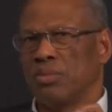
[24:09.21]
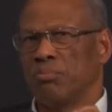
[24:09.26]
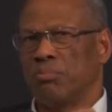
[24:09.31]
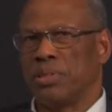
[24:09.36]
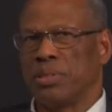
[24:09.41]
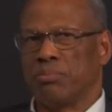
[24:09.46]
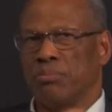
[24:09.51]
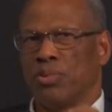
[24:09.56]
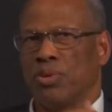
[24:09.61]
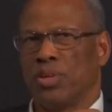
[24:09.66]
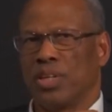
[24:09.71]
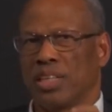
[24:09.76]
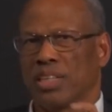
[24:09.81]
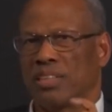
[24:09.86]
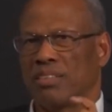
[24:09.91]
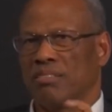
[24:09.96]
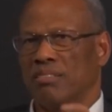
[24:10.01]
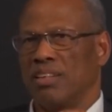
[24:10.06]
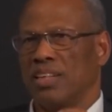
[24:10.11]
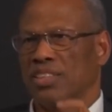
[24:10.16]
Be more in
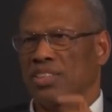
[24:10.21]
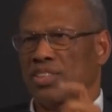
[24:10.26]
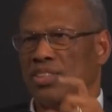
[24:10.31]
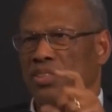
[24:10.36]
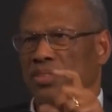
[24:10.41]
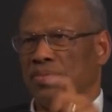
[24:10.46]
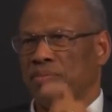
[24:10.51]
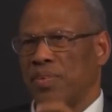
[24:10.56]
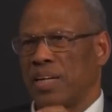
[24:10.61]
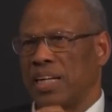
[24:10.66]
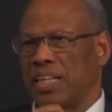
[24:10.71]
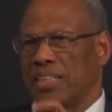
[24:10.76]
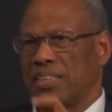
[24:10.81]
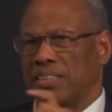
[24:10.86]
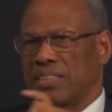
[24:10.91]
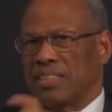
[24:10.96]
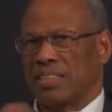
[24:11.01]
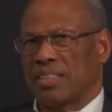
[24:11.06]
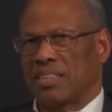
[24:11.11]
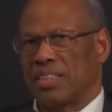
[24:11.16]
a rush to
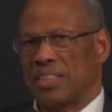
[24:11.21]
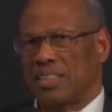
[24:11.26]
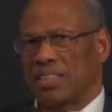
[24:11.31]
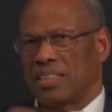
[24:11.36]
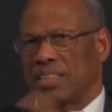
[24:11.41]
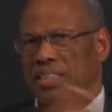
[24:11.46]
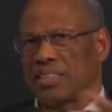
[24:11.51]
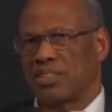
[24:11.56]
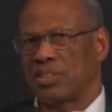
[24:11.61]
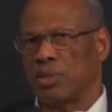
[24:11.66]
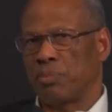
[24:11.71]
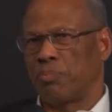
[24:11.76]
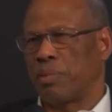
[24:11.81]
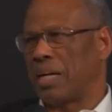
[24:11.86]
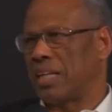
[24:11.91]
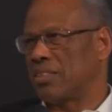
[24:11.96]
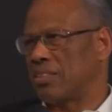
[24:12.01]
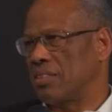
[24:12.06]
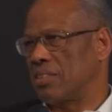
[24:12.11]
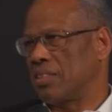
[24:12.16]
find the thing that you're
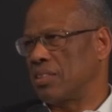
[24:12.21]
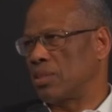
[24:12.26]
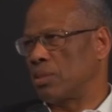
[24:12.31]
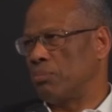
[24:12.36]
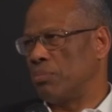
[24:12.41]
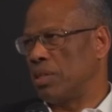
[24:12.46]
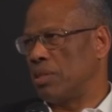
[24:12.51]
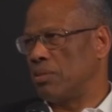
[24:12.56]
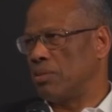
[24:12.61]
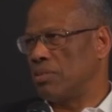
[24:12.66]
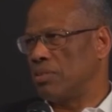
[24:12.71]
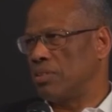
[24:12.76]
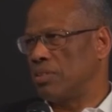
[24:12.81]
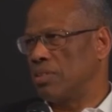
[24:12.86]
passionate about.